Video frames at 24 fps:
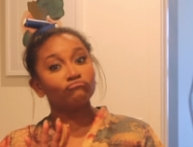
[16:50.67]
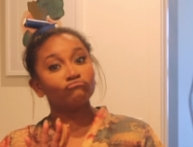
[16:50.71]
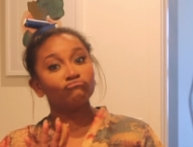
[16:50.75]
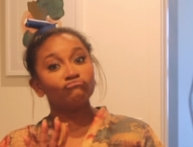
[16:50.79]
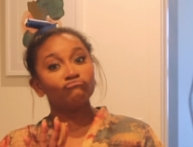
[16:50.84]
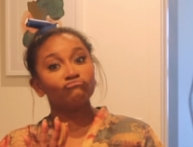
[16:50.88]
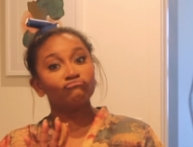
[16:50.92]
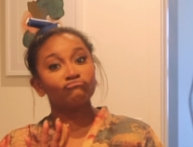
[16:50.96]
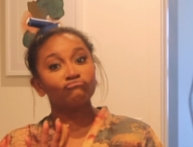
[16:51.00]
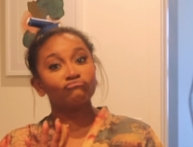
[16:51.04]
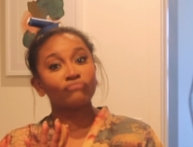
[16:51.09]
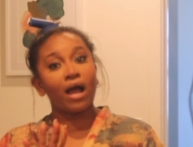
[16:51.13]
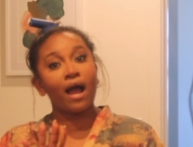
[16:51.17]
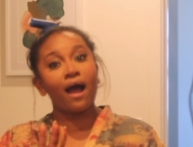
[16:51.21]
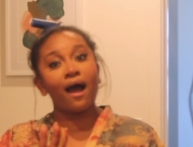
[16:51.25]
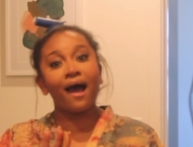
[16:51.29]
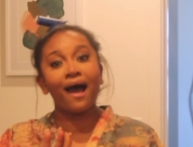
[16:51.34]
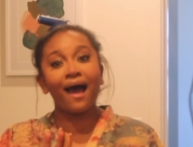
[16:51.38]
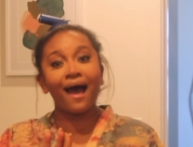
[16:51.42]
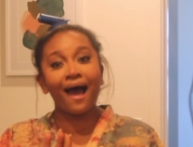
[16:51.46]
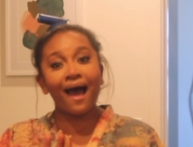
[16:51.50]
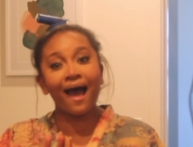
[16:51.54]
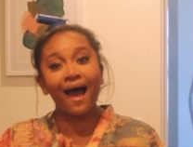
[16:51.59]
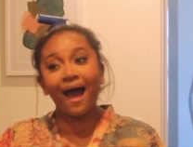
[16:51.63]

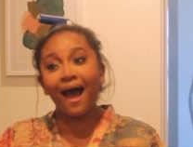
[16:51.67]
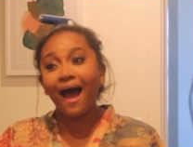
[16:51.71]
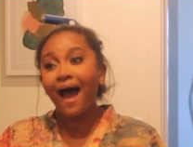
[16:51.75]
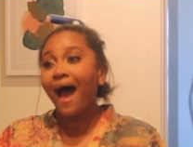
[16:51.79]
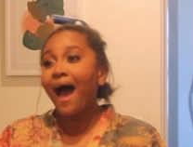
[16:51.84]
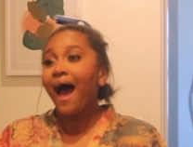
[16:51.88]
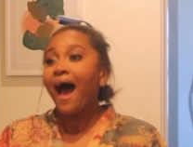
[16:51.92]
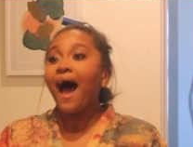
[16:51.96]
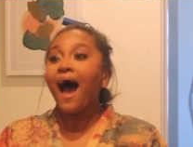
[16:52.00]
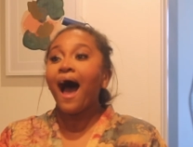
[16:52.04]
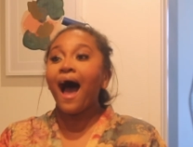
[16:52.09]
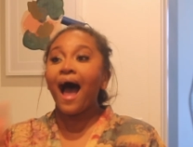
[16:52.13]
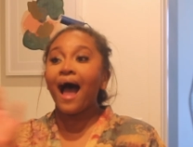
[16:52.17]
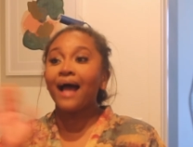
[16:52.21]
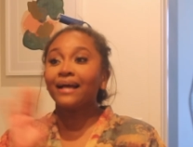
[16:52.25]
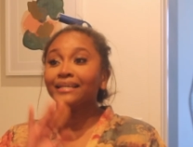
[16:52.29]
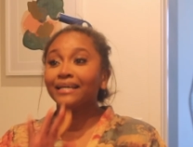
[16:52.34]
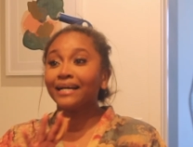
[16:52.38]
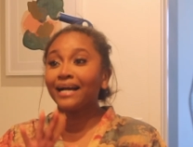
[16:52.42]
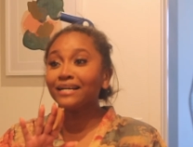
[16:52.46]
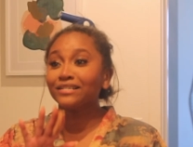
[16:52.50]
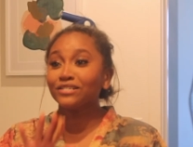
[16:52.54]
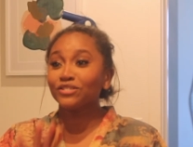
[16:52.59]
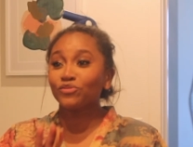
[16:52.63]
I
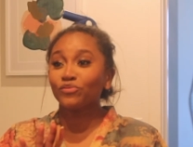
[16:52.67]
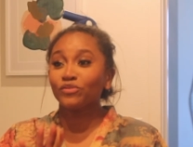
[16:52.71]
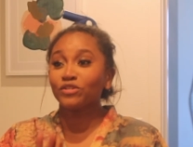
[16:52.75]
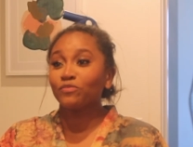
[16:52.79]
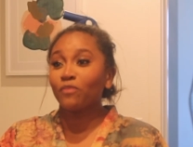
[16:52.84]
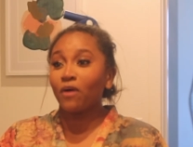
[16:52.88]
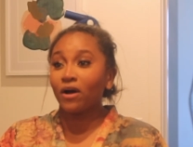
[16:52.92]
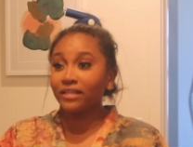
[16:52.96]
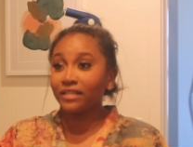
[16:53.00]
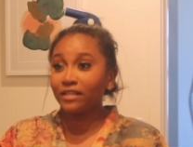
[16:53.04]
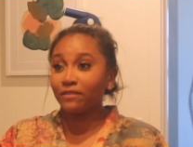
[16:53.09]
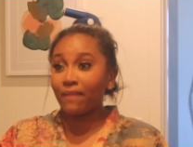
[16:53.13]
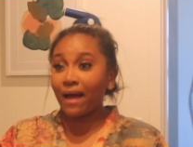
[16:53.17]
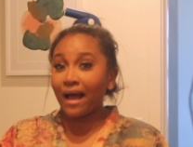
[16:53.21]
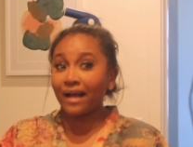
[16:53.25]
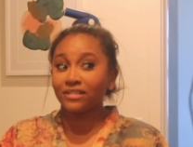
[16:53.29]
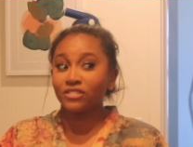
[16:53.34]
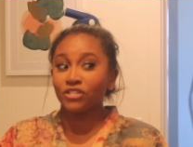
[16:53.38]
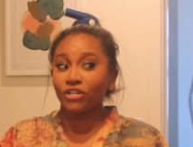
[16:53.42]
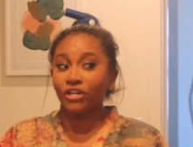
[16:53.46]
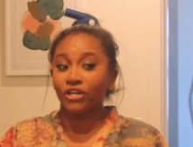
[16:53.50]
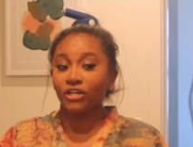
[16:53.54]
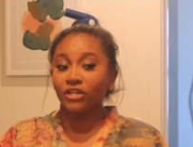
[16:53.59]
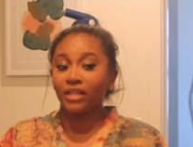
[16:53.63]
think I just responded back
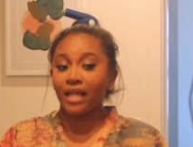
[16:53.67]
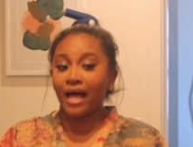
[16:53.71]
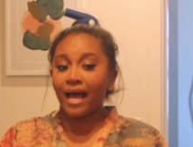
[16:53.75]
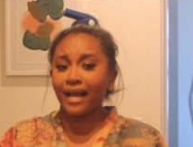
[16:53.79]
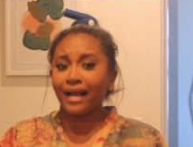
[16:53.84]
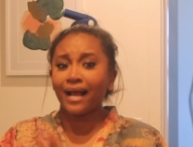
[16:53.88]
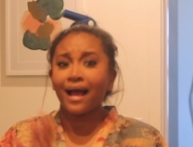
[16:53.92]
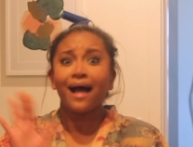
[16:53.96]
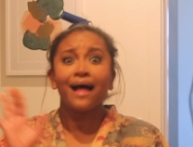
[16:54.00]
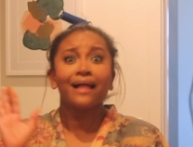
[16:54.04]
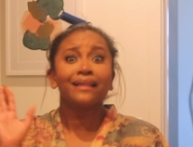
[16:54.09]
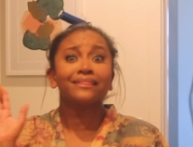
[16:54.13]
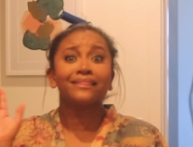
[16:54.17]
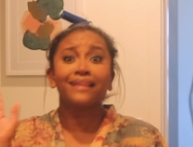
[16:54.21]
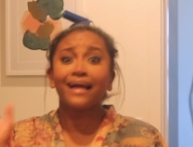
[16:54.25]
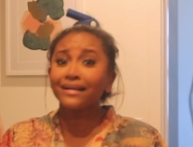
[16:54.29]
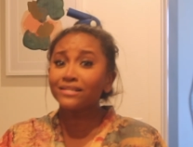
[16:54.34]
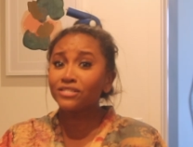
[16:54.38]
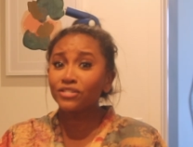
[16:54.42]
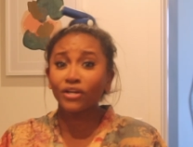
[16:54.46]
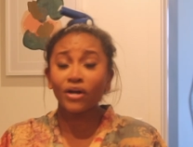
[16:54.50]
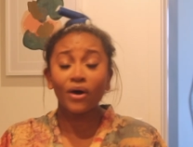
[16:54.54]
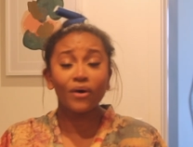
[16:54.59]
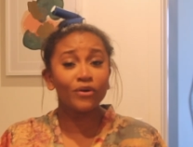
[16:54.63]
to her like,
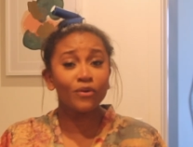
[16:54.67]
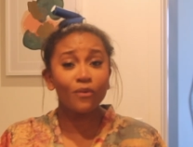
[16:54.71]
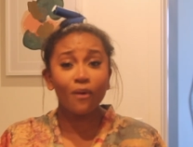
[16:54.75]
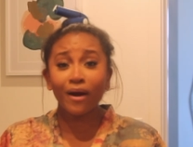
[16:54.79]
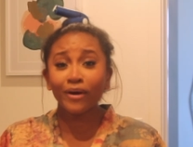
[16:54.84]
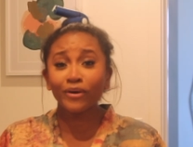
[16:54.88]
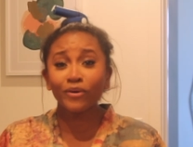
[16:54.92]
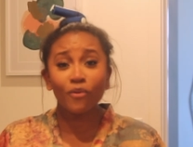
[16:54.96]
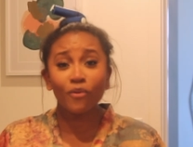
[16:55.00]
let's go to our